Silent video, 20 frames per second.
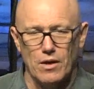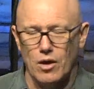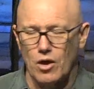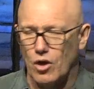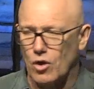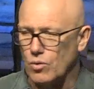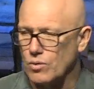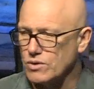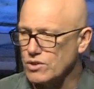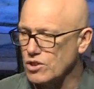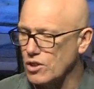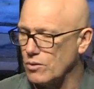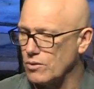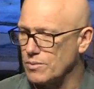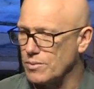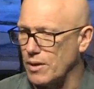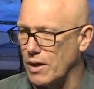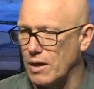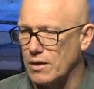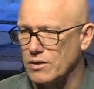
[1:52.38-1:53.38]
Always start with
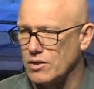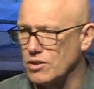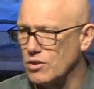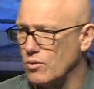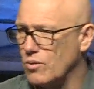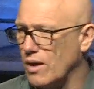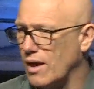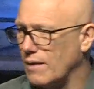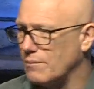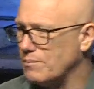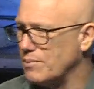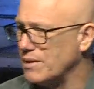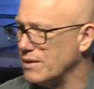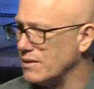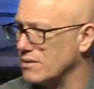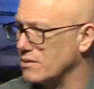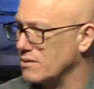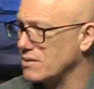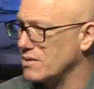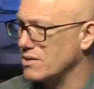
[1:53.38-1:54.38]
prayer. You know what? I've been to
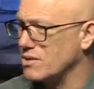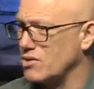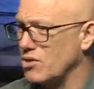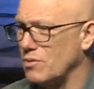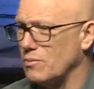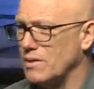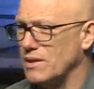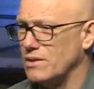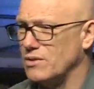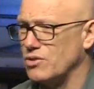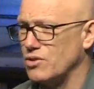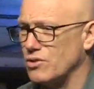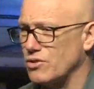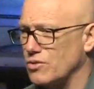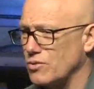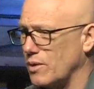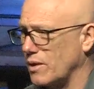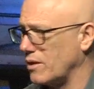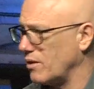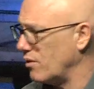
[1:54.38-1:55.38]
so many churches
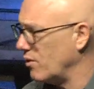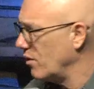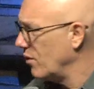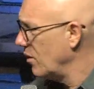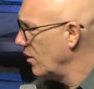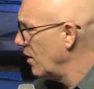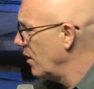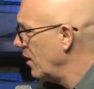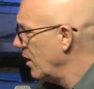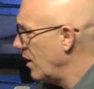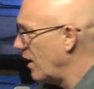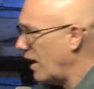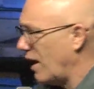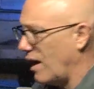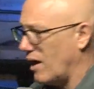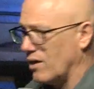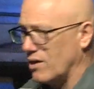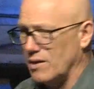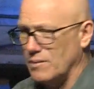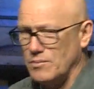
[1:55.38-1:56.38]
where I go,
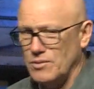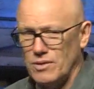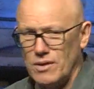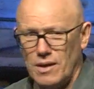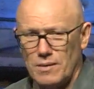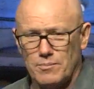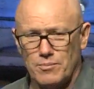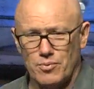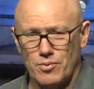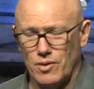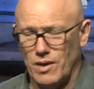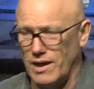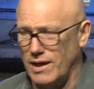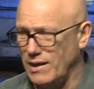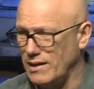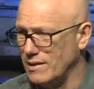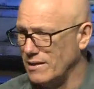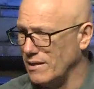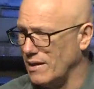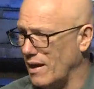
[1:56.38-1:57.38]
how come you're not
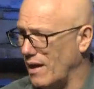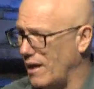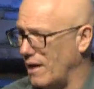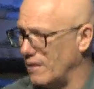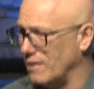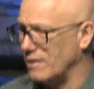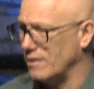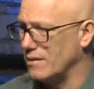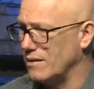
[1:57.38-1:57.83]
praying yet?